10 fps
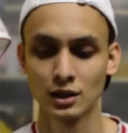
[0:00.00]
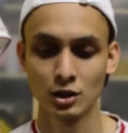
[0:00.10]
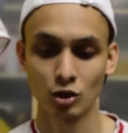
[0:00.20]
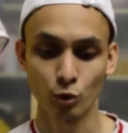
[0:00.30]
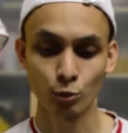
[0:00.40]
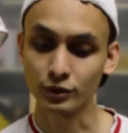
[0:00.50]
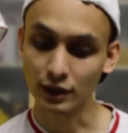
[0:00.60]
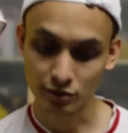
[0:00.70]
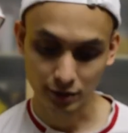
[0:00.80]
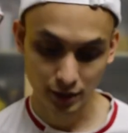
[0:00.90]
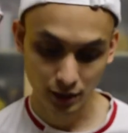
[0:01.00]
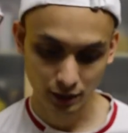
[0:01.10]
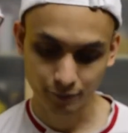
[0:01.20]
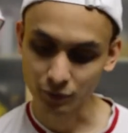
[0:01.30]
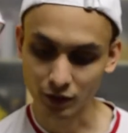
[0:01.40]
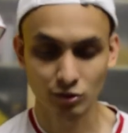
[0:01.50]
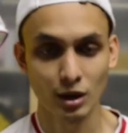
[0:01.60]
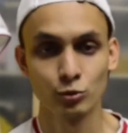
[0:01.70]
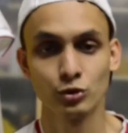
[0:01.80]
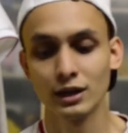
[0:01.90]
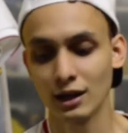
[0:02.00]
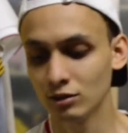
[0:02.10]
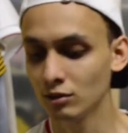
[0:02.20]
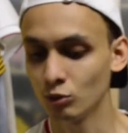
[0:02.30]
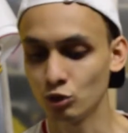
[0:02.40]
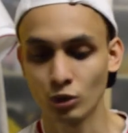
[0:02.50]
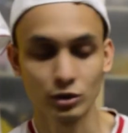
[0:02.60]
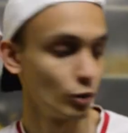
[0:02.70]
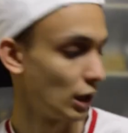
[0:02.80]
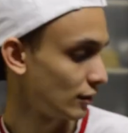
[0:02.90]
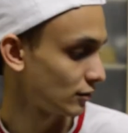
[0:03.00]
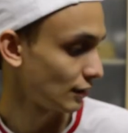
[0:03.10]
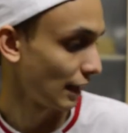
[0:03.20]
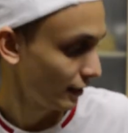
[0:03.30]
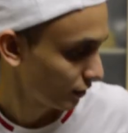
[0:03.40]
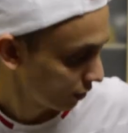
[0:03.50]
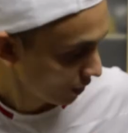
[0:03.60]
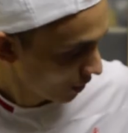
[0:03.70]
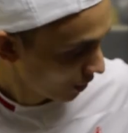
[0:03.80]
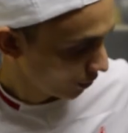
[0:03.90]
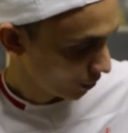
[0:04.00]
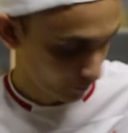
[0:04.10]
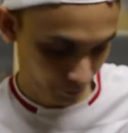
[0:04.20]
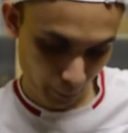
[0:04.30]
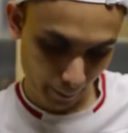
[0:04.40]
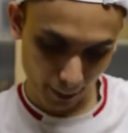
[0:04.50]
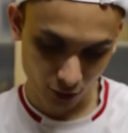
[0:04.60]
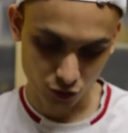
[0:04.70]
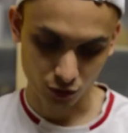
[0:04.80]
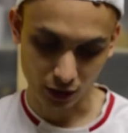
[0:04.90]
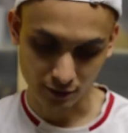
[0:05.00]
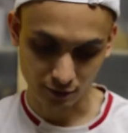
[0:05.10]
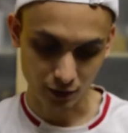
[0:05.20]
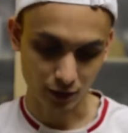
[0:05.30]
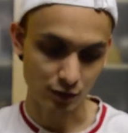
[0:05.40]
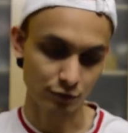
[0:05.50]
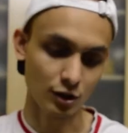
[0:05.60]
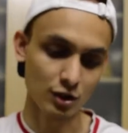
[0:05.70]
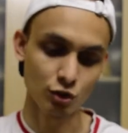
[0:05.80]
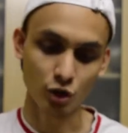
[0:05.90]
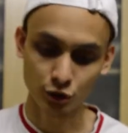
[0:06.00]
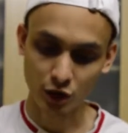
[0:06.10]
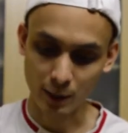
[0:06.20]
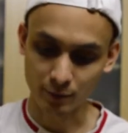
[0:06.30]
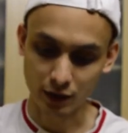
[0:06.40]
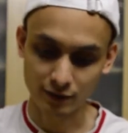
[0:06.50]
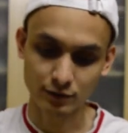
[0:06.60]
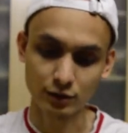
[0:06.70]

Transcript: or Bundesliga. It's up to you guys which one you guys like. So as far as you all know, I'm an Arsenal